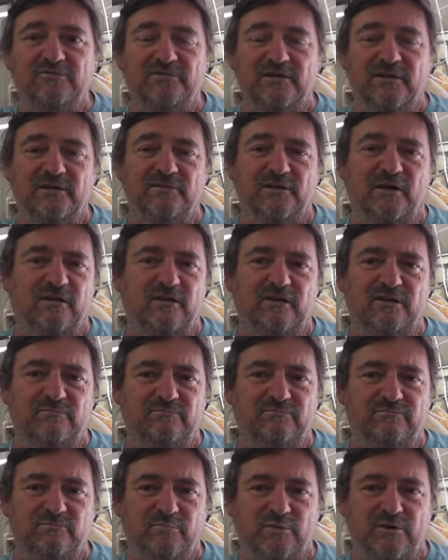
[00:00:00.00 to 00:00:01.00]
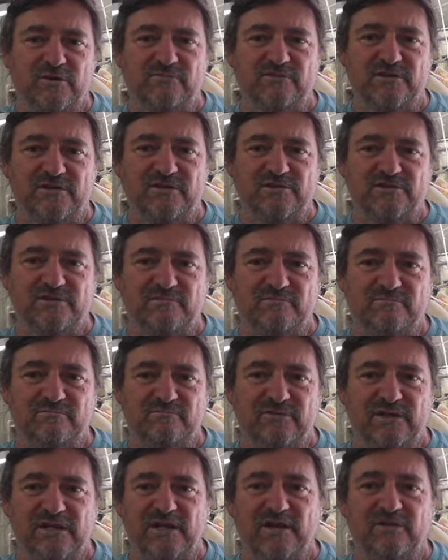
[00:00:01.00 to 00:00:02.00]
So a lot of the previous
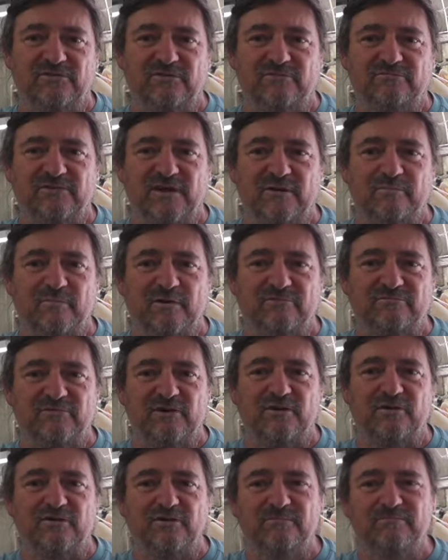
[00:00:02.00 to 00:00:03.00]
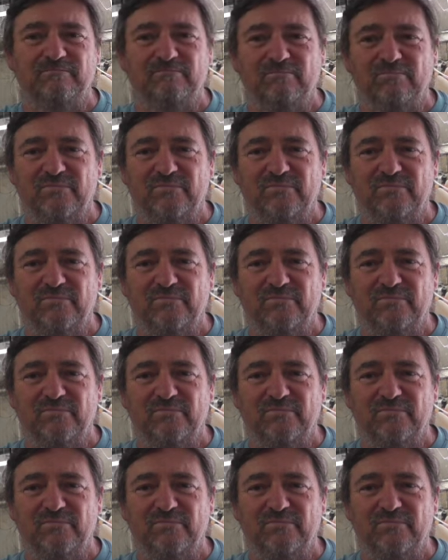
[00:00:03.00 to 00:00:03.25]
videos I've done on my phone,